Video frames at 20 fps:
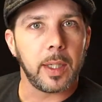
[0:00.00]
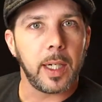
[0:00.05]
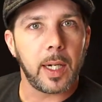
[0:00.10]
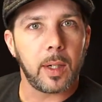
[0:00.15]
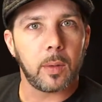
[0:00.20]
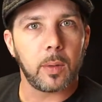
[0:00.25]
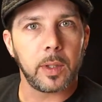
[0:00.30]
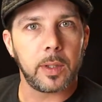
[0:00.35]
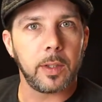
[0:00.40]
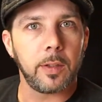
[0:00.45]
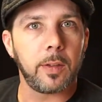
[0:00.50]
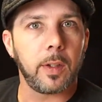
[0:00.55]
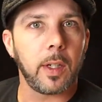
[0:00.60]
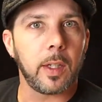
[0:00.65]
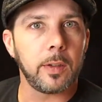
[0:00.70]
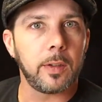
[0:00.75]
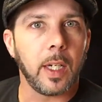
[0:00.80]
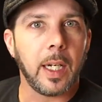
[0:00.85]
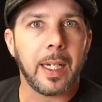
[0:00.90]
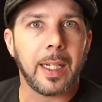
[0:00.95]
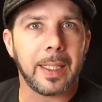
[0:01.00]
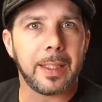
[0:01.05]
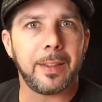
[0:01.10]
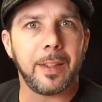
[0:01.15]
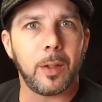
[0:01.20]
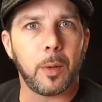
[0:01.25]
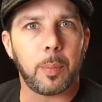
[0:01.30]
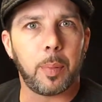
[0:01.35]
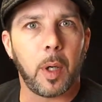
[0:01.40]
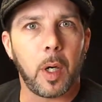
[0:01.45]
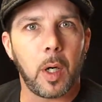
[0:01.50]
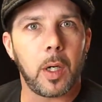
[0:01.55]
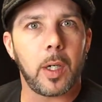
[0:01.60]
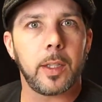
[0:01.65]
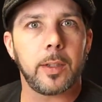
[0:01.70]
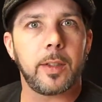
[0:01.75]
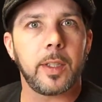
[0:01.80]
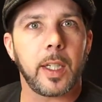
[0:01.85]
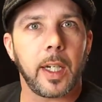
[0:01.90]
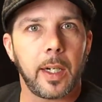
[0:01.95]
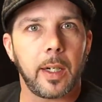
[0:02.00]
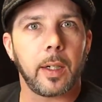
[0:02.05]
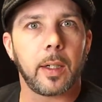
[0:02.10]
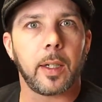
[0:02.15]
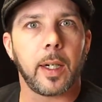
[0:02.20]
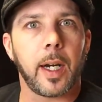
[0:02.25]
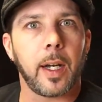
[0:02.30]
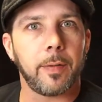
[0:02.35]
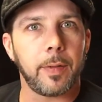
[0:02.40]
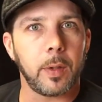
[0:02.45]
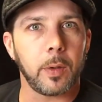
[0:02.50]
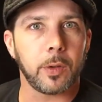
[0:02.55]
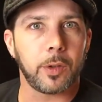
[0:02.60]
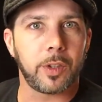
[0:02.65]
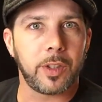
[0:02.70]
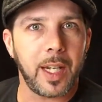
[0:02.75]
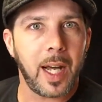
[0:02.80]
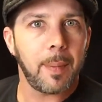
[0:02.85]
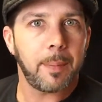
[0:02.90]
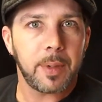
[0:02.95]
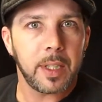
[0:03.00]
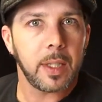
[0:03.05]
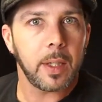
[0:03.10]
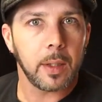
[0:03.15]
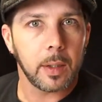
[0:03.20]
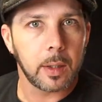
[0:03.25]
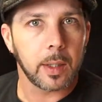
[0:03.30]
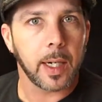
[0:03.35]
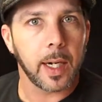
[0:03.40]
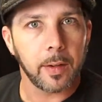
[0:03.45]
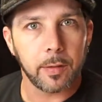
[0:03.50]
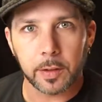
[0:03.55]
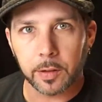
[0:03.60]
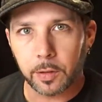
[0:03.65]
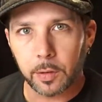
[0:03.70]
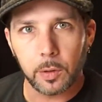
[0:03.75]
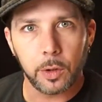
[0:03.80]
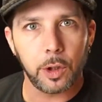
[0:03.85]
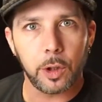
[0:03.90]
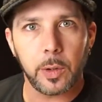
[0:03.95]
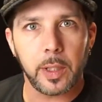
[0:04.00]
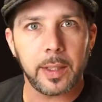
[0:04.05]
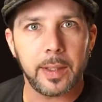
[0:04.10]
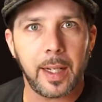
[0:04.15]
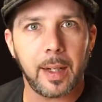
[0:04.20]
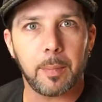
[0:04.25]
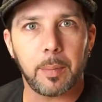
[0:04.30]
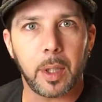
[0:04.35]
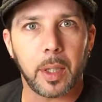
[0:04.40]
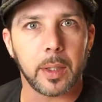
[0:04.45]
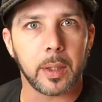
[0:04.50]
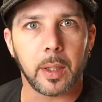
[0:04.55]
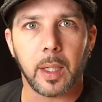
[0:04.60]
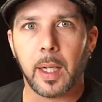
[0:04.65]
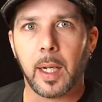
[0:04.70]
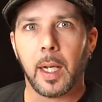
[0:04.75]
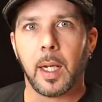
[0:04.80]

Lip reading: Now what this does is it'll pause the aircraft. It'll stop the aircraft as soon as you hit that button.